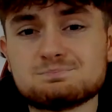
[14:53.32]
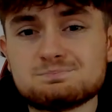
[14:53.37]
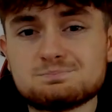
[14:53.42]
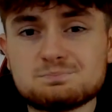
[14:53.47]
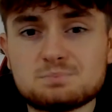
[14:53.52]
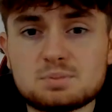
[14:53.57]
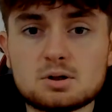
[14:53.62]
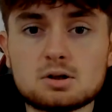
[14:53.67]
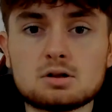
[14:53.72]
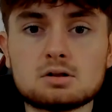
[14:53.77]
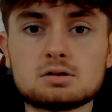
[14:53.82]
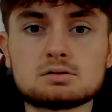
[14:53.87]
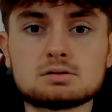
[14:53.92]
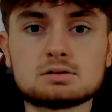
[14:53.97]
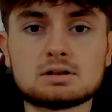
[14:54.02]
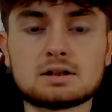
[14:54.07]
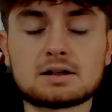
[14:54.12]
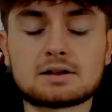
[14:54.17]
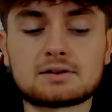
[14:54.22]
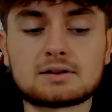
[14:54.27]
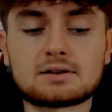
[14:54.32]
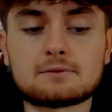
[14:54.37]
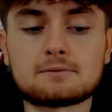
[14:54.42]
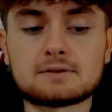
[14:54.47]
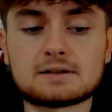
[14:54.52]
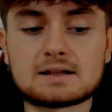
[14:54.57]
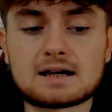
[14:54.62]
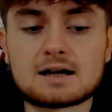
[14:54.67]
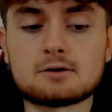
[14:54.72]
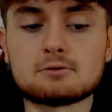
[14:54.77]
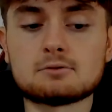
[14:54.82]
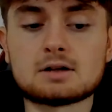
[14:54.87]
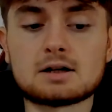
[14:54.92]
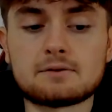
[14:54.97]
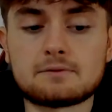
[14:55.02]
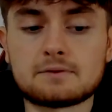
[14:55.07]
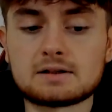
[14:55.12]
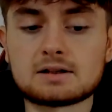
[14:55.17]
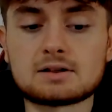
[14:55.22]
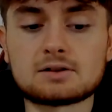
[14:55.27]
But like I say, for now, I
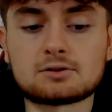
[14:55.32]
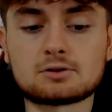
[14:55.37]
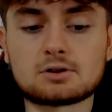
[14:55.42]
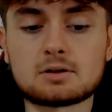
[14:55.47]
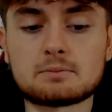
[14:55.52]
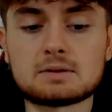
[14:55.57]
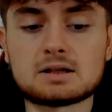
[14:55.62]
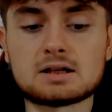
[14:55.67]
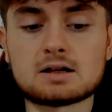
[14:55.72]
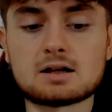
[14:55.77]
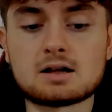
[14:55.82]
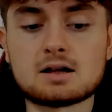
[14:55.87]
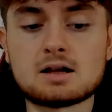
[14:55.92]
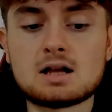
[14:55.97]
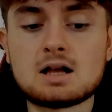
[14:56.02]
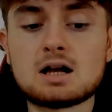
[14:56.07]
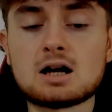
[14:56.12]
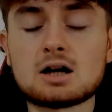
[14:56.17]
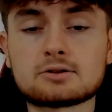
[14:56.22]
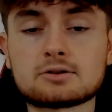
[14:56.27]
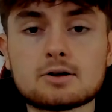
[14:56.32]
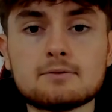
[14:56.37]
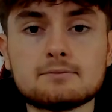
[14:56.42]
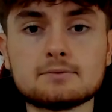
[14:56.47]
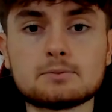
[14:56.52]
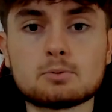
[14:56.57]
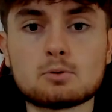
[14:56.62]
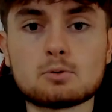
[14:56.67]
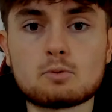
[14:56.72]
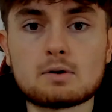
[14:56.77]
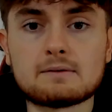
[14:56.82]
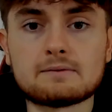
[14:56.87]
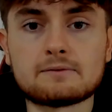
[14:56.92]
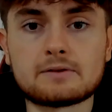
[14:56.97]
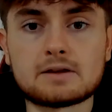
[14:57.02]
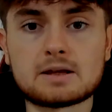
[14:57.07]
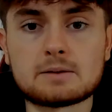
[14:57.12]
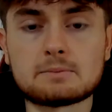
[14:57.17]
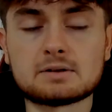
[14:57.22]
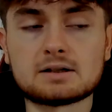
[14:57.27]
think it's going to be a comfortable win
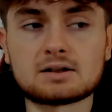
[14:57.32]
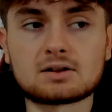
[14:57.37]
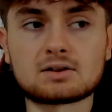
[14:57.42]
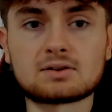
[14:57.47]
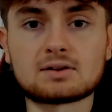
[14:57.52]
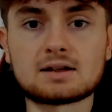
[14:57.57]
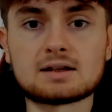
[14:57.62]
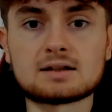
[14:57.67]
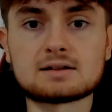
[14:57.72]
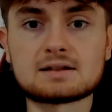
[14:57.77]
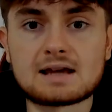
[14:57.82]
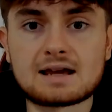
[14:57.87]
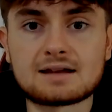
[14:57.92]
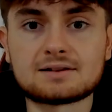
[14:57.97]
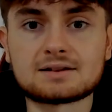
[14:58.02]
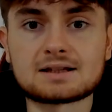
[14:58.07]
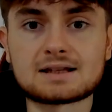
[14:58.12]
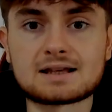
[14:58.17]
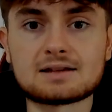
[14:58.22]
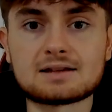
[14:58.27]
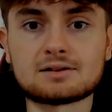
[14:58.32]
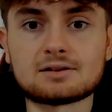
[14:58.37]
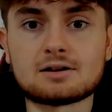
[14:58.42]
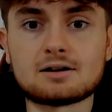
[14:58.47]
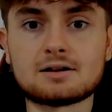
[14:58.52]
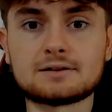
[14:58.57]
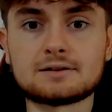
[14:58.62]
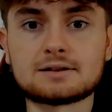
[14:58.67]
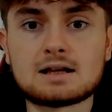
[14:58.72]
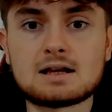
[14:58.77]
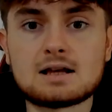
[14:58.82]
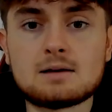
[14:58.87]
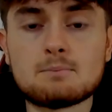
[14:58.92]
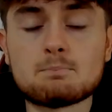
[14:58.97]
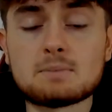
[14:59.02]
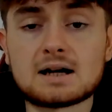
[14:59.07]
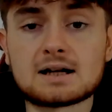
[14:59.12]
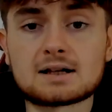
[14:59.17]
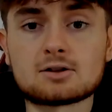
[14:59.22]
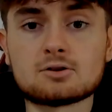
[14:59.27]
for him. And like I say, getting his eyes
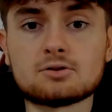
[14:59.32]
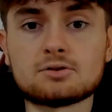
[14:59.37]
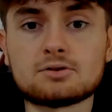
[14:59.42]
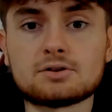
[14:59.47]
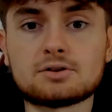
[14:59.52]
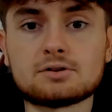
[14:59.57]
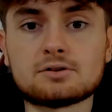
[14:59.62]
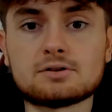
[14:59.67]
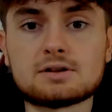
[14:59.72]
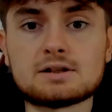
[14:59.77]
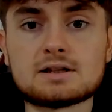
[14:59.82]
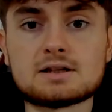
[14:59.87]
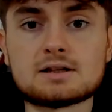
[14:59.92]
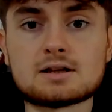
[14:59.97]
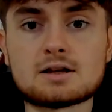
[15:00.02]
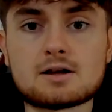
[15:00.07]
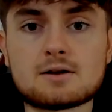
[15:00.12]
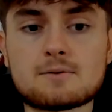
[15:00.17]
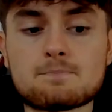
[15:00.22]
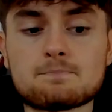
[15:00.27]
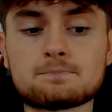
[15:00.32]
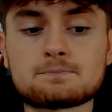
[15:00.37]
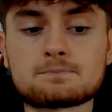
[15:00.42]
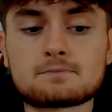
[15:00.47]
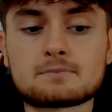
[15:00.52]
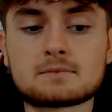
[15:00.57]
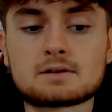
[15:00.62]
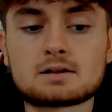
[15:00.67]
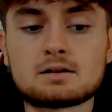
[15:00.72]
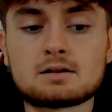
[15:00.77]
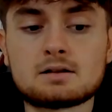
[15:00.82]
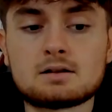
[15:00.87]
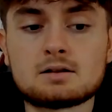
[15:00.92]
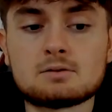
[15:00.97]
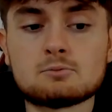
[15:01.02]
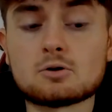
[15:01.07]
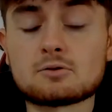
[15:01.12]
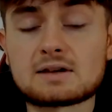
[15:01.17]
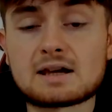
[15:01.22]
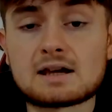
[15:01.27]
back onto
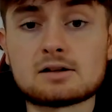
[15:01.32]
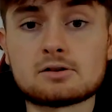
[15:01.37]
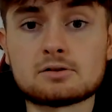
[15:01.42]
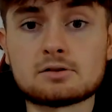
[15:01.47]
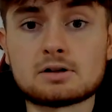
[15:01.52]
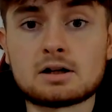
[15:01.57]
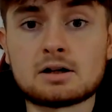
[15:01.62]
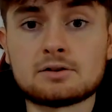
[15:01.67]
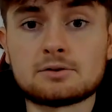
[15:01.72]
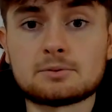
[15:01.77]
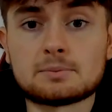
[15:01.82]
getting the eyes